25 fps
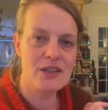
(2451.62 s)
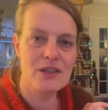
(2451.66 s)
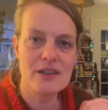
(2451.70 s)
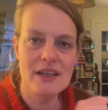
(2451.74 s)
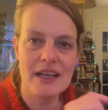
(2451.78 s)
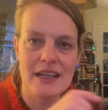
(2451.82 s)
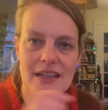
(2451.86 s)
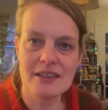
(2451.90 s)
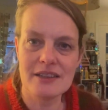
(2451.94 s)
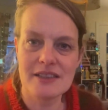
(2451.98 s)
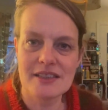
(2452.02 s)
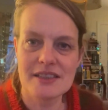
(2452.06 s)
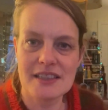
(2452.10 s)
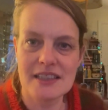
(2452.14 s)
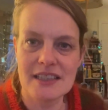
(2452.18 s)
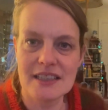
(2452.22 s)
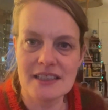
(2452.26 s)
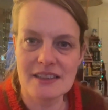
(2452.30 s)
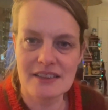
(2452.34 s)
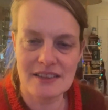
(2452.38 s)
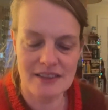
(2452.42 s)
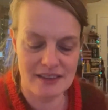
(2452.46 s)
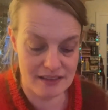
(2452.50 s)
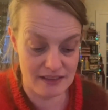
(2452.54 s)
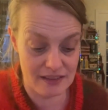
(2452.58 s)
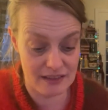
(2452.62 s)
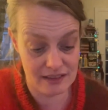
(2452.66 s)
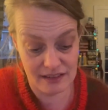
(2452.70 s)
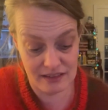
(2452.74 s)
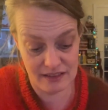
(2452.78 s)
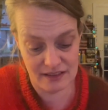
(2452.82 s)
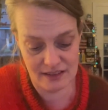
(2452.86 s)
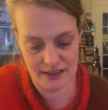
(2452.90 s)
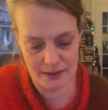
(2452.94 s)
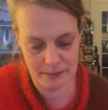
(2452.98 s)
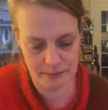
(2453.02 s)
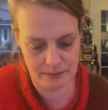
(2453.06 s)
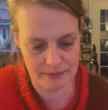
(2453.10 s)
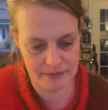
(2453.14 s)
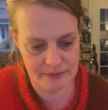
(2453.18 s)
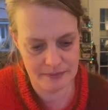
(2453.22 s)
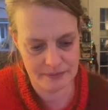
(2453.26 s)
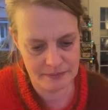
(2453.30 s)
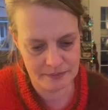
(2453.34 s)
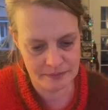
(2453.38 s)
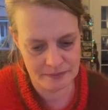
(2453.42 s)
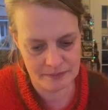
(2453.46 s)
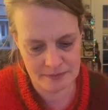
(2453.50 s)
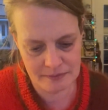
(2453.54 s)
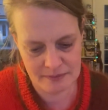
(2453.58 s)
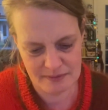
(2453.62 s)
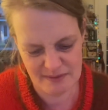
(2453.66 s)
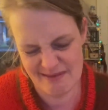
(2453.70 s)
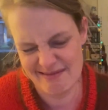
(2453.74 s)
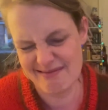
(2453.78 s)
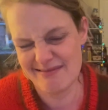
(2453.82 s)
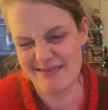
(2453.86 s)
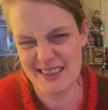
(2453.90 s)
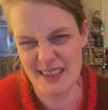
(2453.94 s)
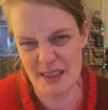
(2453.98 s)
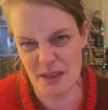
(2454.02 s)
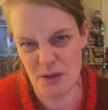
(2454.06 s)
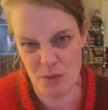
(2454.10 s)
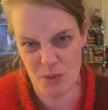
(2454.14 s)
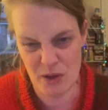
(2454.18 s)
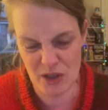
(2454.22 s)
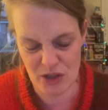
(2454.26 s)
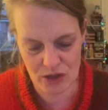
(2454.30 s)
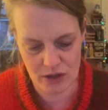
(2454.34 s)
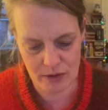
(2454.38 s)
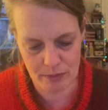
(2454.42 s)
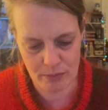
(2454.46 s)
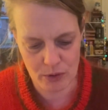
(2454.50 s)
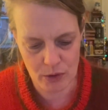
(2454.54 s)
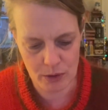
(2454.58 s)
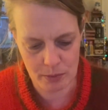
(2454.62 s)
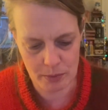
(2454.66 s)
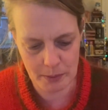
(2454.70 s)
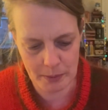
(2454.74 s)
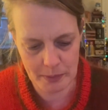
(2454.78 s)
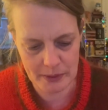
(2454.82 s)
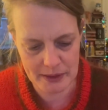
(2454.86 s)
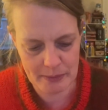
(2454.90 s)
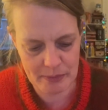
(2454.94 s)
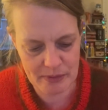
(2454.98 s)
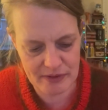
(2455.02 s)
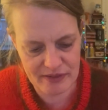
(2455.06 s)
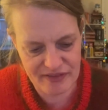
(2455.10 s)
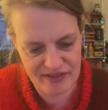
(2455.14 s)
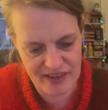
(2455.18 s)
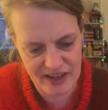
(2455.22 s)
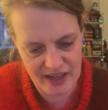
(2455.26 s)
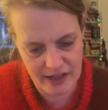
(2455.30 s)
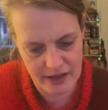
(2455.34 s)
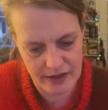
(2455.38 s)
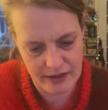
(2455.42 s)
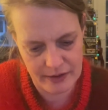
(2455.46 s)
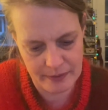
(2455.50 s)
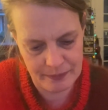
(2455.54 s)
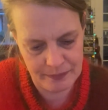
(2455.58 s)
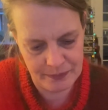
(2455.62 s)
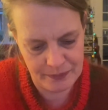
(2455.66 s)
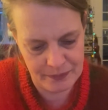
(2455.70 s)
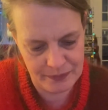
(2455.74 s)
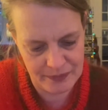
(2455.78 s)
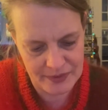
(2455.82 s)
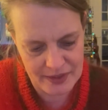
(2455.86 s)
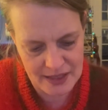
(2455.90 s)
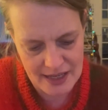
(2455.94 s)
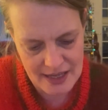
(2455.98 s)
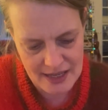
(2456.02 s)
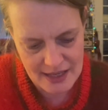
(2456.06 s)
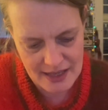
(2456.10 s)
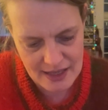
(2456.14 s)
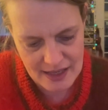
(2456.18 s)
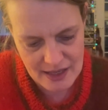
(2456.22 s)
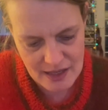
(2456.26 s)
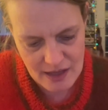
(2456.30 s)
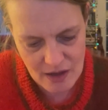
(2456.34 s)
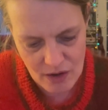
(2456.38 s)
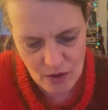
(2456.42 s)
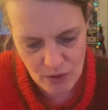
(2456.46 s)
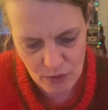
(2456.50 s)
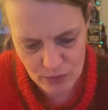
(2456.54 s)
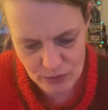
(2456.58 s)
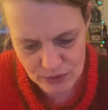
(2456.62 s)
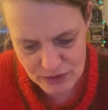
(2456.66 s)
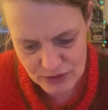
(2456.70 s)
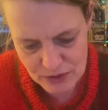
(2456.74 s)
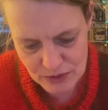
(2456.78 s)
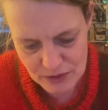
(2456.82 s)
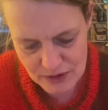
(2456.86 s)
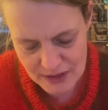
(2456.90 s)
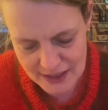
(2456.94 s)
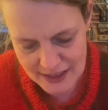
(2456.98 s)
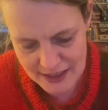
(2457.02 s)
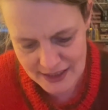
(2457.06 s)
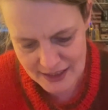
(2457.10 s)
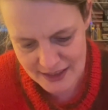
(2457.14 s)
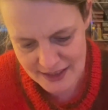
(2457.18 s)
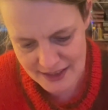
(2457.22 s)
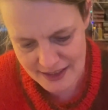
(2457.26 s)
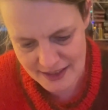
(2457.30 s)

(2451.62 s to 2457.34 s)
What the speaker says: and Lucy's sleeping, which you probably prefer. Also, like,